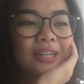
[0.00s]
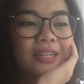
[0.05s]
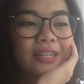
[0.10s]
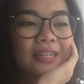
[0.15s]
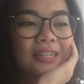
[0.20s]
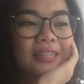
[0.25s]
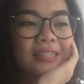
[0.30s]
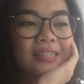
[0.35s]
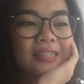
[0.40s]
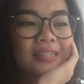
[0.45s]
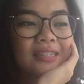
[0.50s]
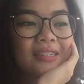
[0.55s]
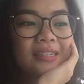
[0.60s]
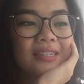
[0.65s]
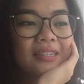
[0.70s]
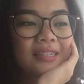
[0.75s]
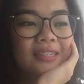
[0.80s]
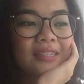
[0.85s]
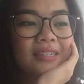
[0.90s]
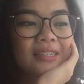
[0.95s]
It
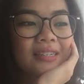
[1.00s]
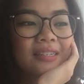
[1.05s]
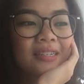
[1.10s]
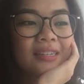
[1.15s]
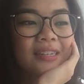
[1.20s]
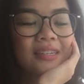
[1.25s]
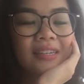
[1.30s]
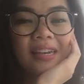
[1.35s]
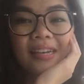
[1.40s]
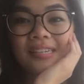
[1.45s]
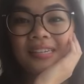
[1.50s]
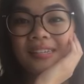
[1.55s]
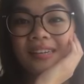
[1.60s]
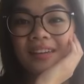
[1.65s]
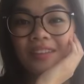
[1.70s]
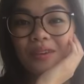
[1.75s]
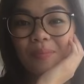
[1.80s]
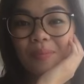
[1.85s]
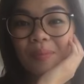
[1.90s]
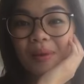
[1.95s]
is yet another
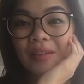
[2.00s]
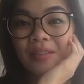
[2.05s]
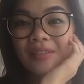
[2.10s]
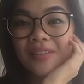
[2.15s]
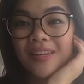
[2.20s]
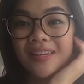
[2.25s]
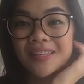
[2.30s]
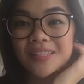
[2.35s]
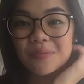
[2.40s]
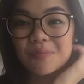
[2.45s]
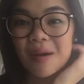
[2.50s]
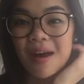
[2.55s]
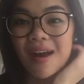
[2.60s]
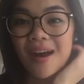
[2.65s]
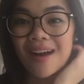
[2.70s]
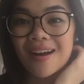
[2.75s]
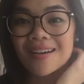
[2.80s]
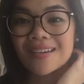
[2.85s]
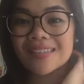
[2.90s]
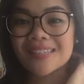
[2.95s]
month that has
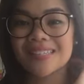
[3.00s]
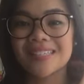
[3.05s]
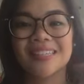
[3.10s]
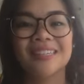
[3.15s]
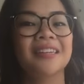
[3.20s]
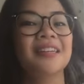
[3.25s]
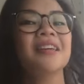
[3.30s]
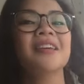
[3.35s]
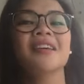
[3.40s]
passed, and